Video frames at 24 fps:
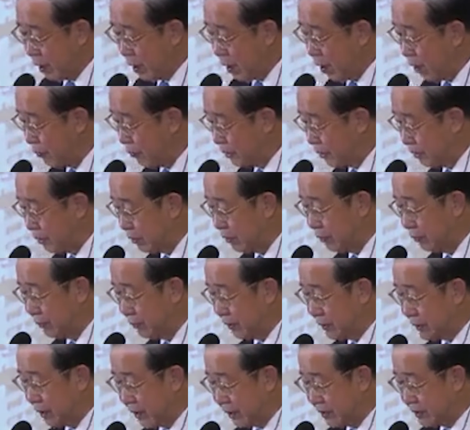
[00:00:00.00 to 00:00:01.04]
Our
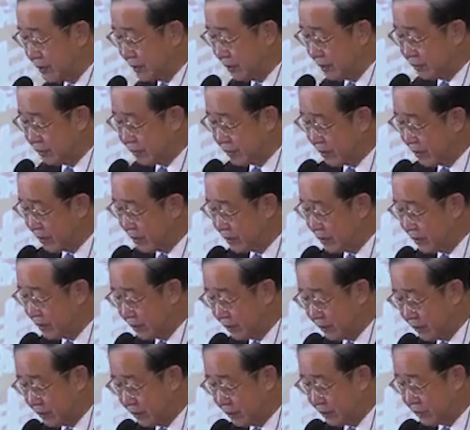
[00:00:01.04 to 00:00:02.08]
COVID-19
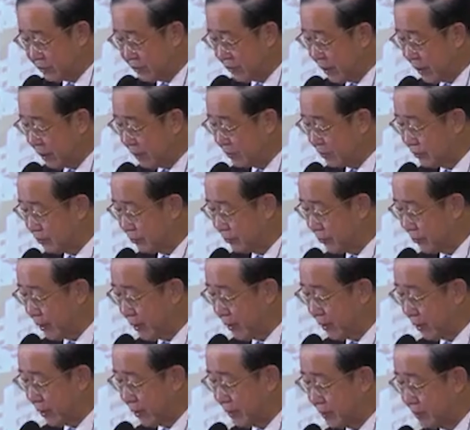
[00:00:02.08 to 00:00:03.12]
strategy is trying to
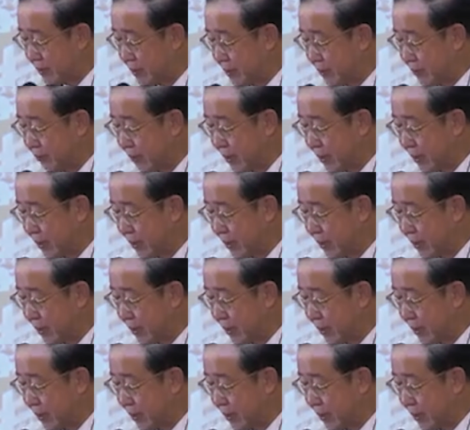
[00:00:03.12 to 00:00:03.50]
balance